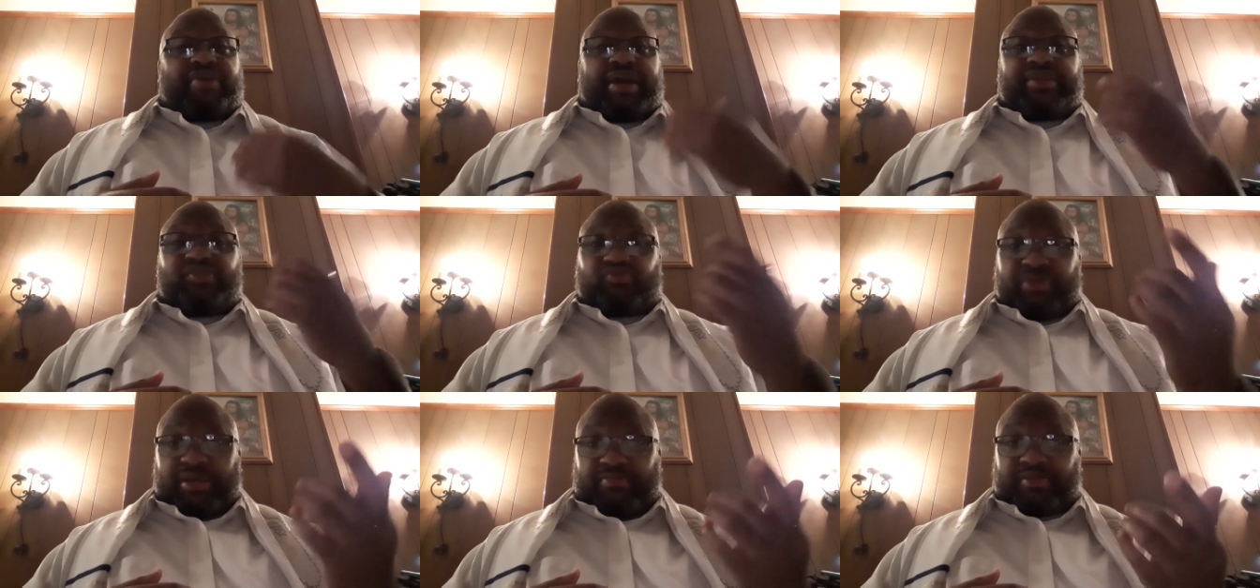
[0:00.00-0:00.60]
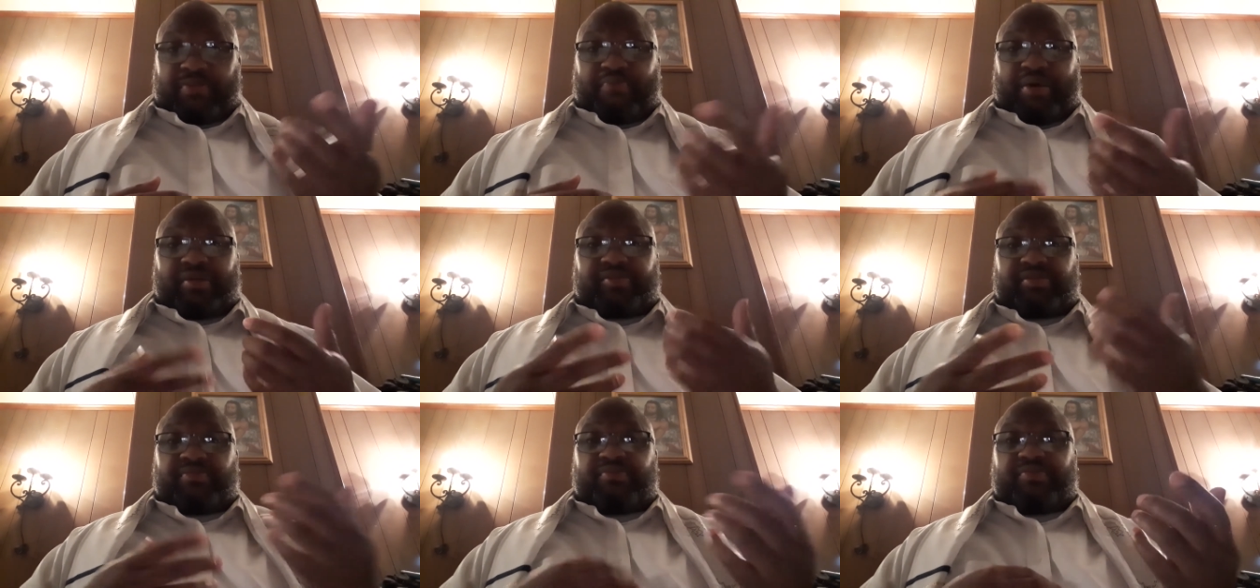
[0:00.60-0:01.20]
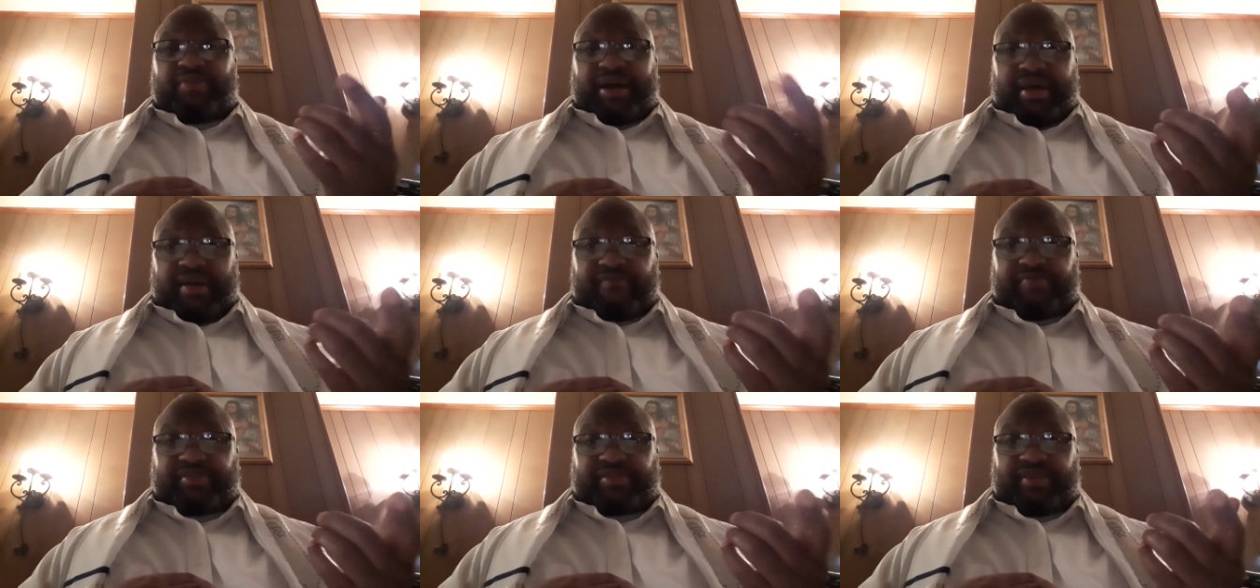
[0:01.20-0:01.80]
had dreams about some of my
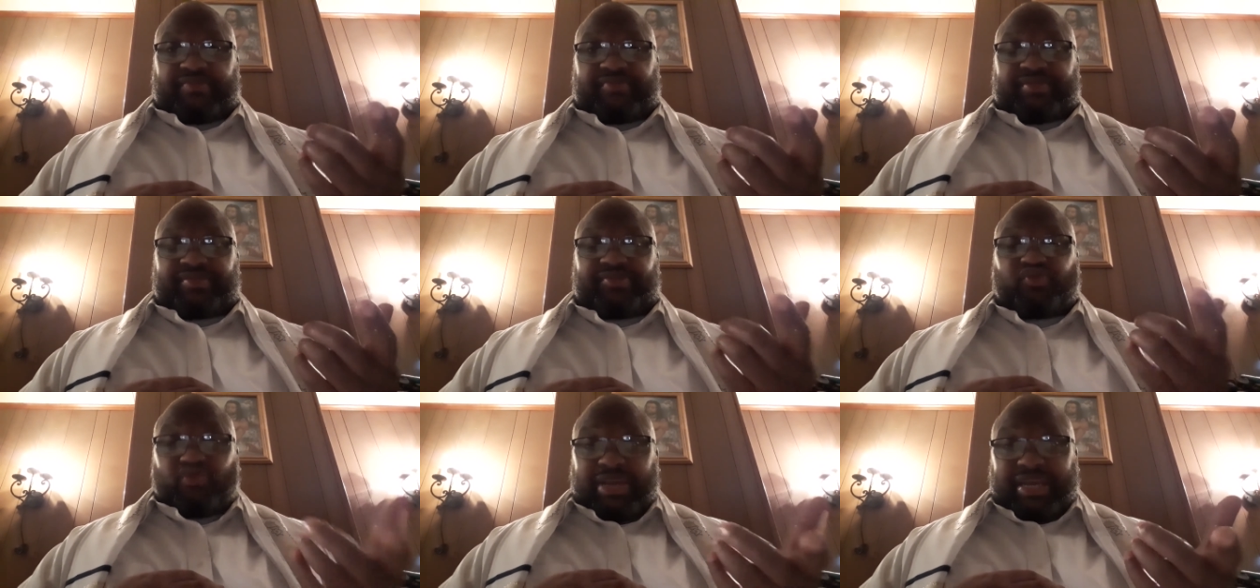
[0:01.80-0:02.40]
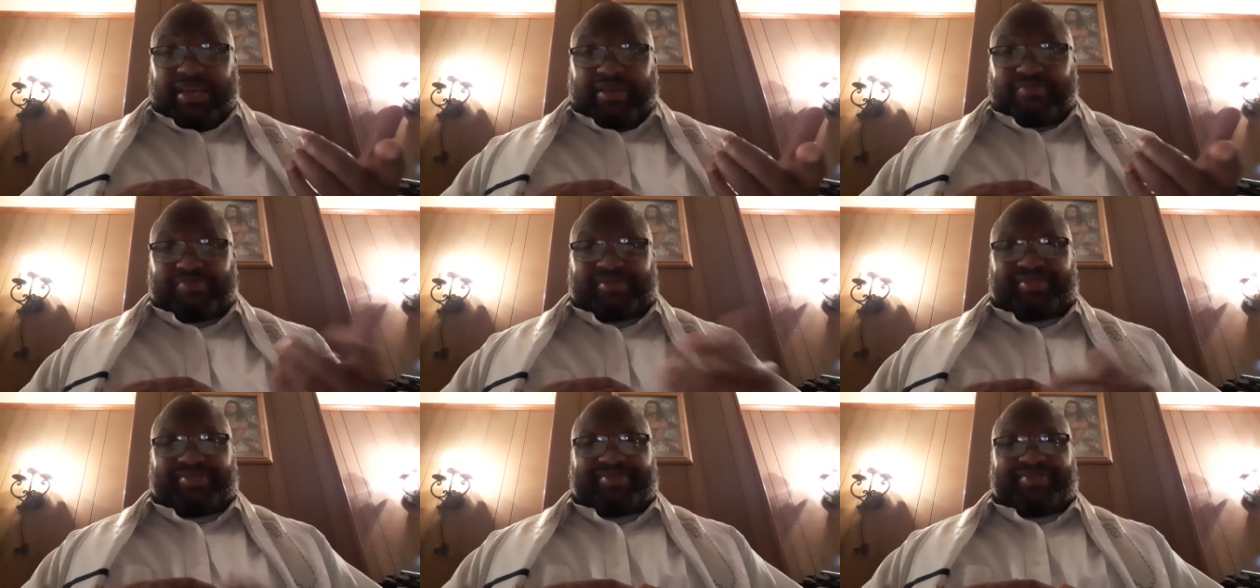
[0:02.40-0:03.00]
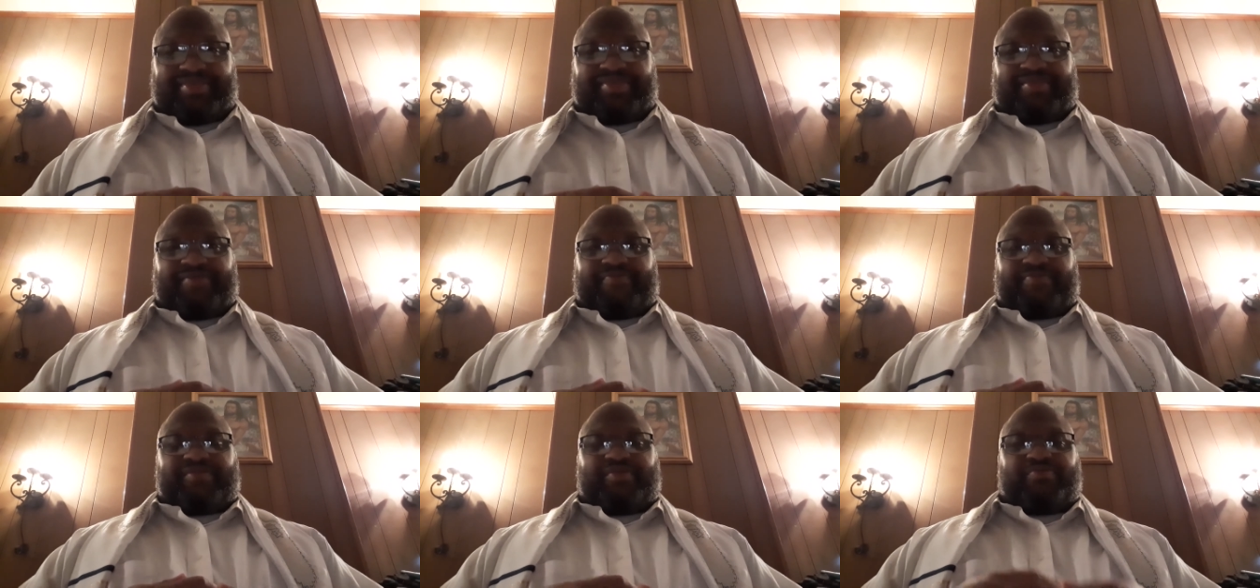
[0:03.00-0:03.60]
adversaries. Dreams.
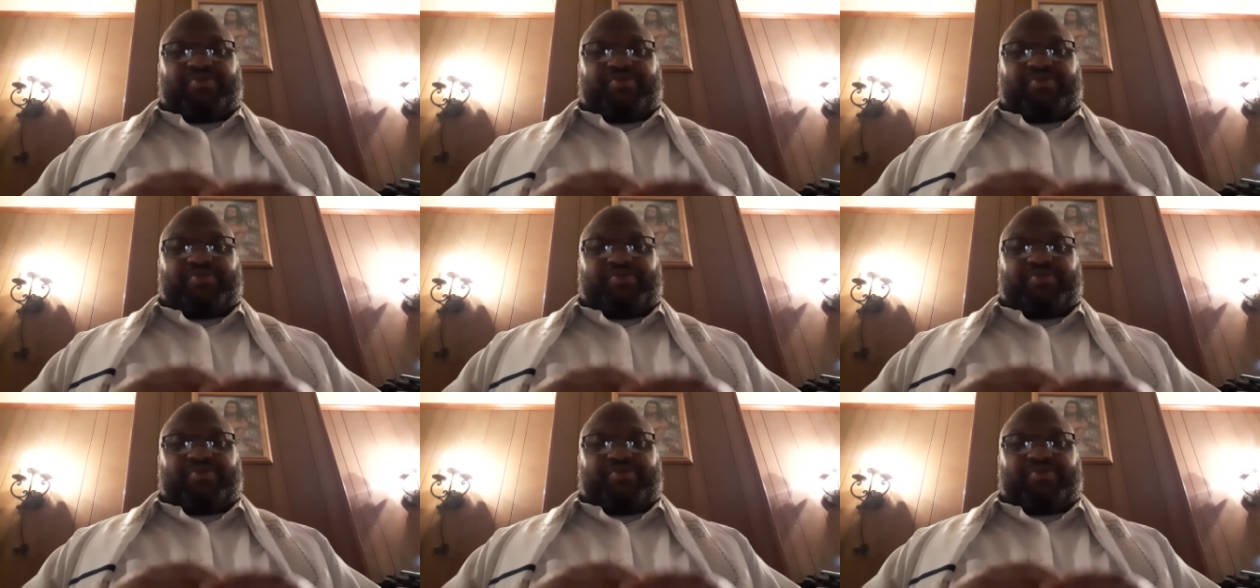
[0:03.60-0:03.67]
The